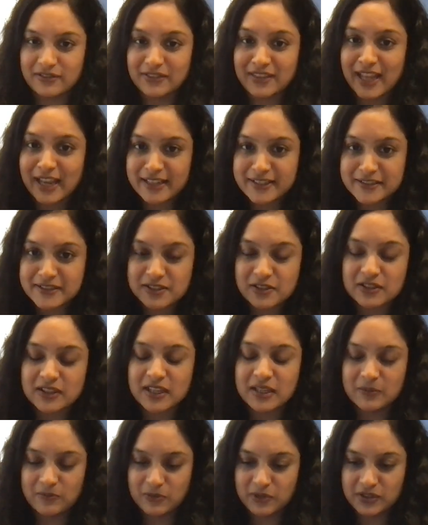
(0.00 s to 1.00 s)
That is your
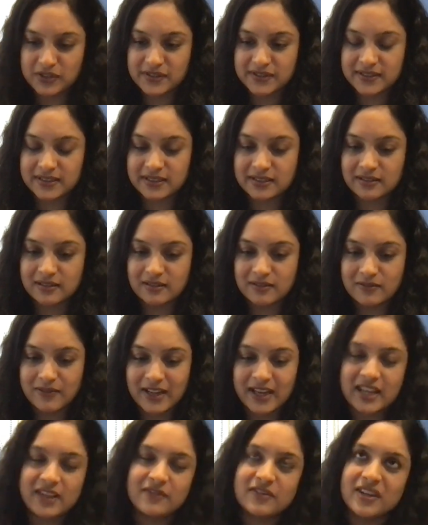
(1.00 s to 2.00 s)
theme for this year.
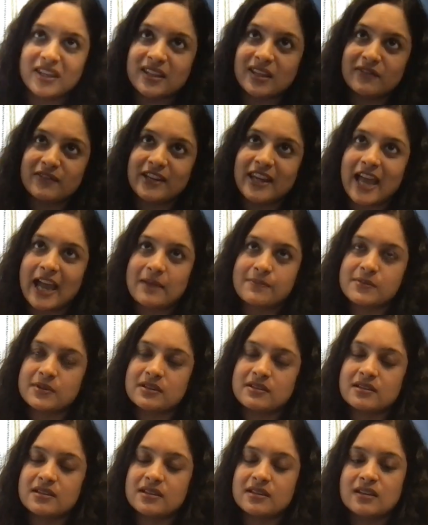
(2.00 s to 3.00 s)
While everything will
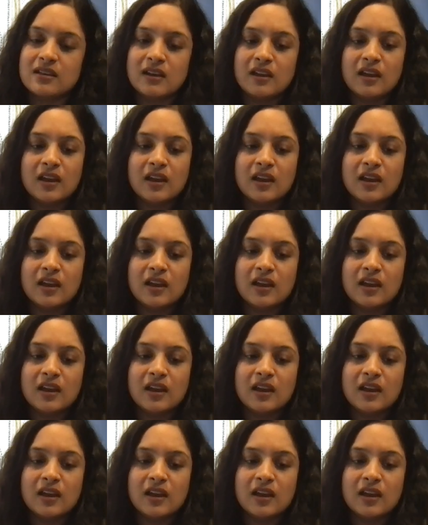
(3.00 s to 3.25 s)
happen,